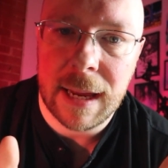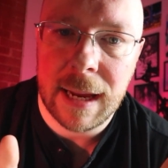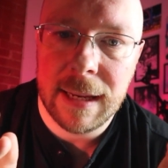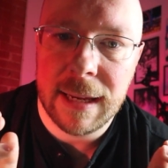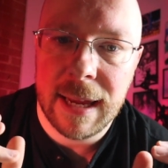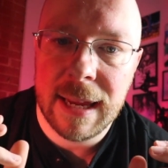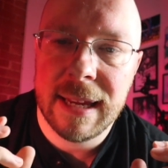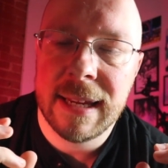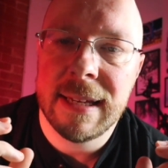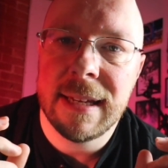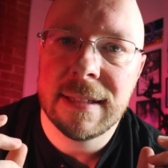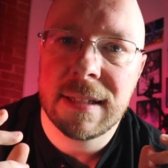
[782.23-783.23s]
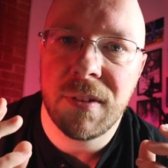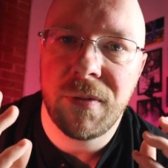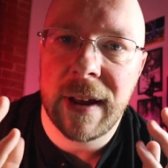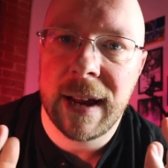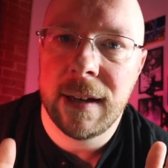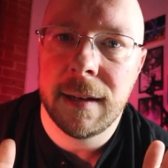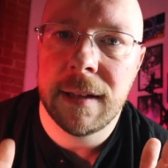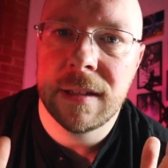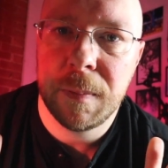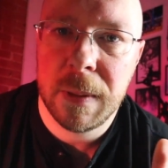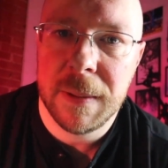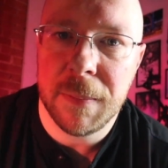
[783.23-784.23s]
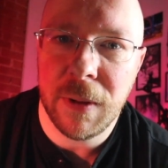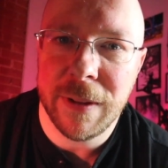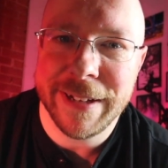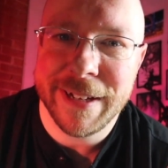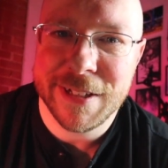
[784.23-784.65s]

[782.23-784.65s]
It needs to find its people and